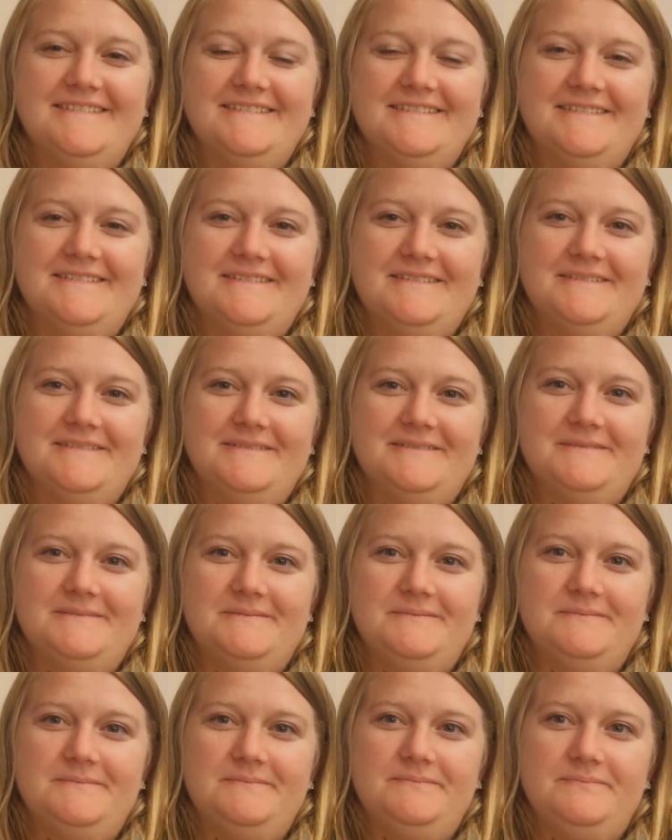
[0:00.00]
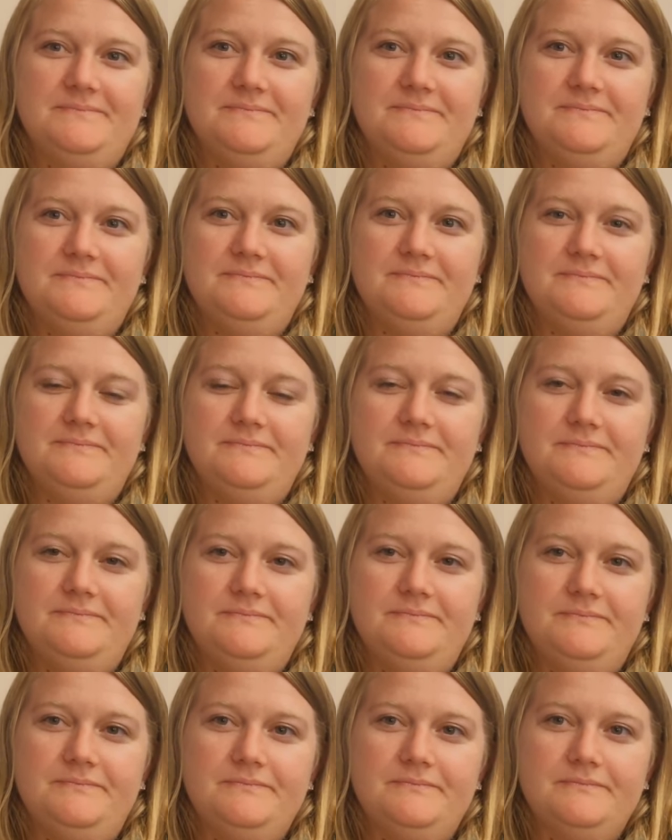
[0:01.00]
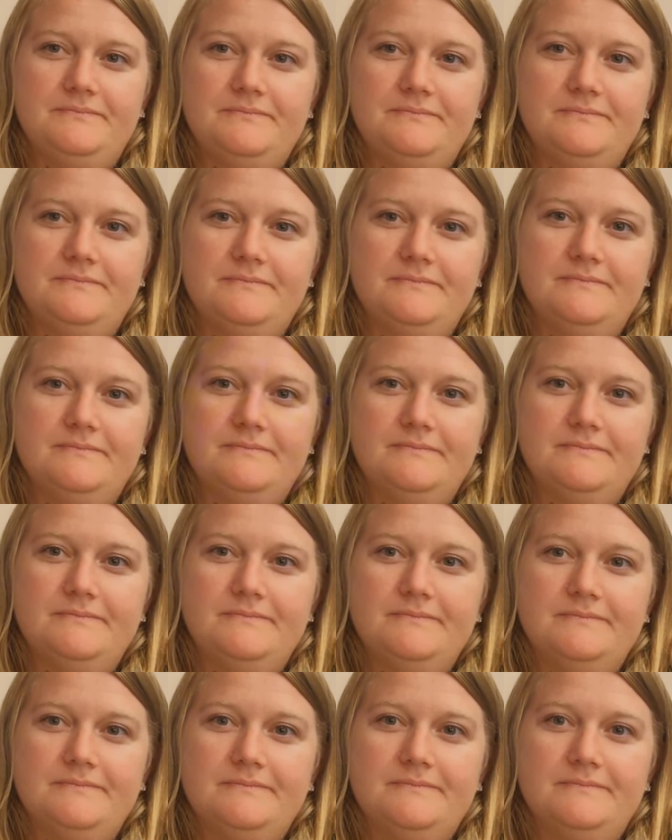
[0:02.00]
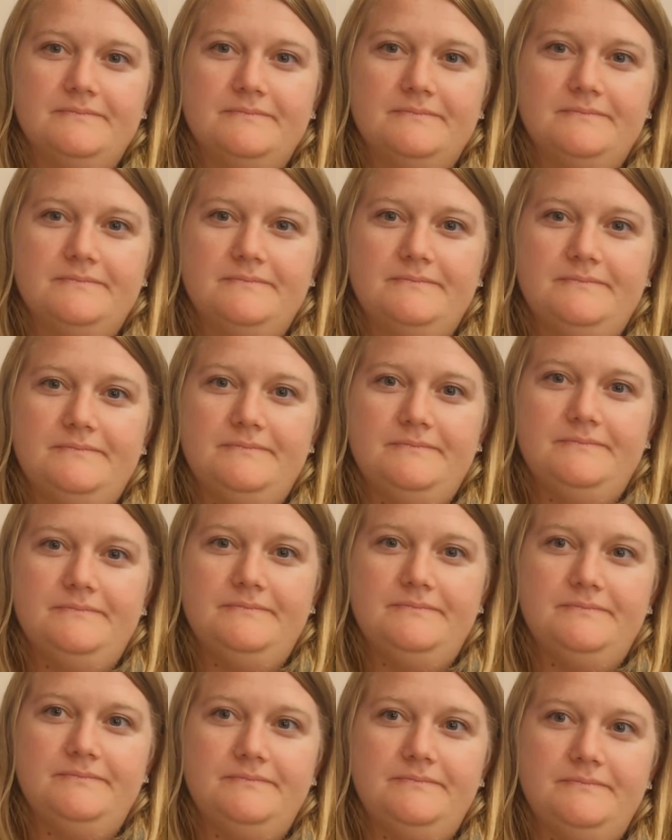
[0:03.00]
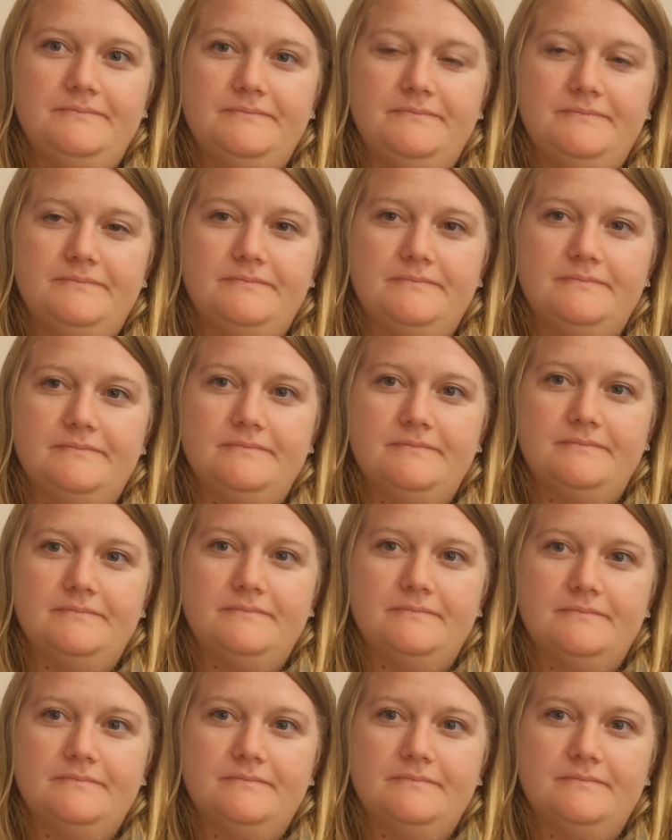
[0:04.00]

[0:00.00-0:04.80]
(silent)